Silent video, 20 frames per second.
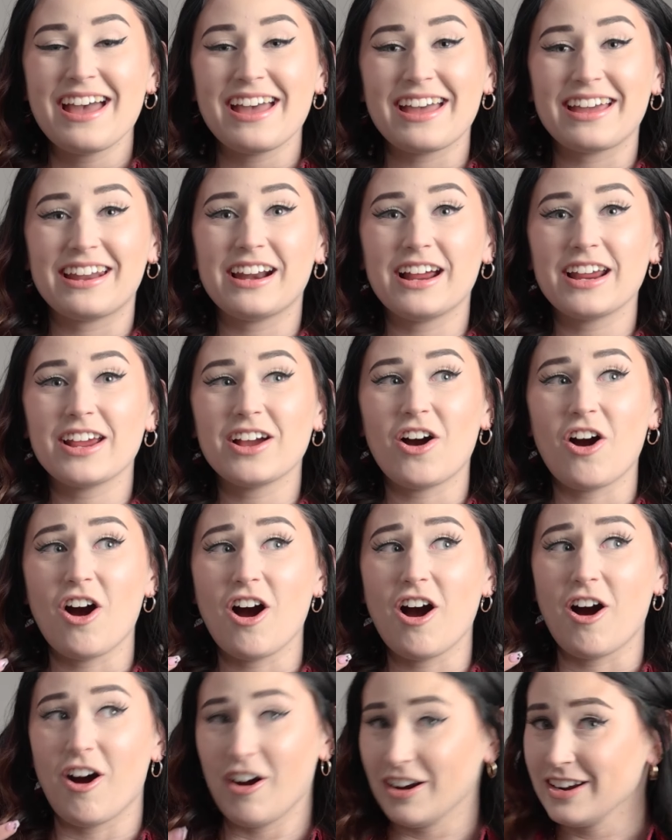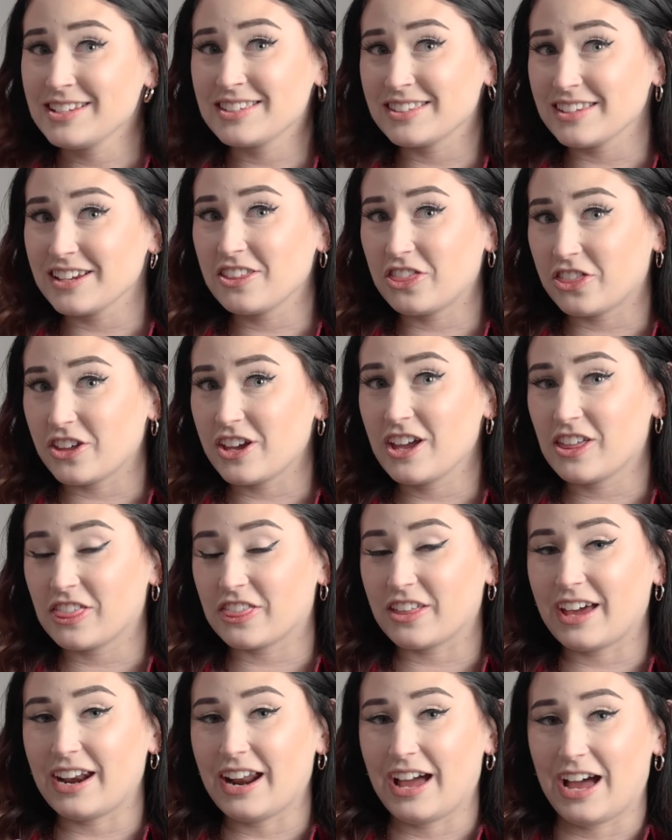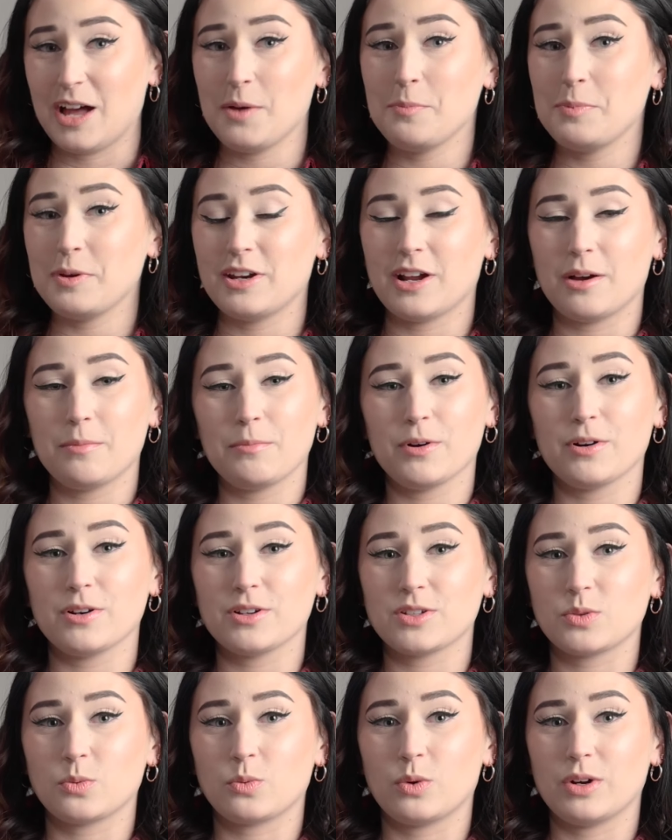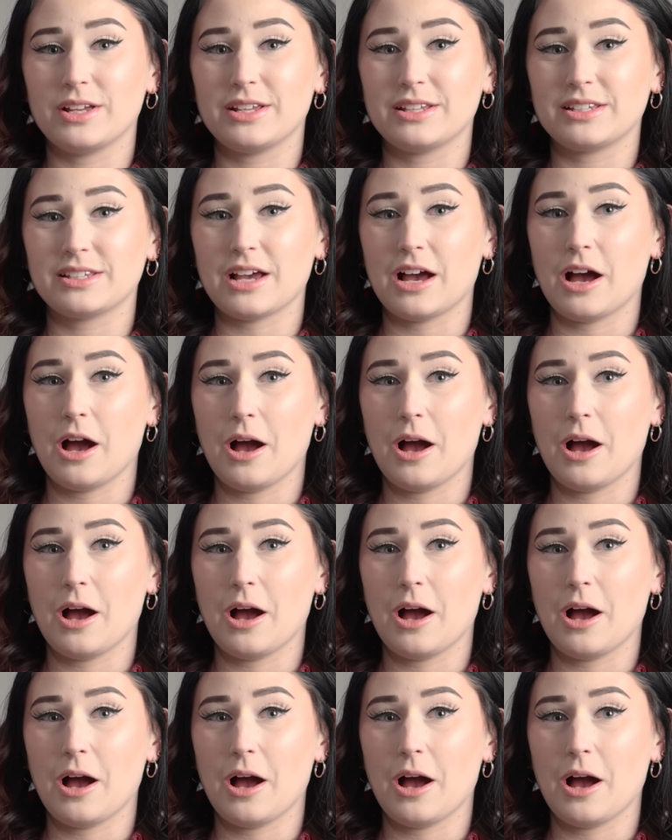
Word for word: And I honestly think that Happy Numbers was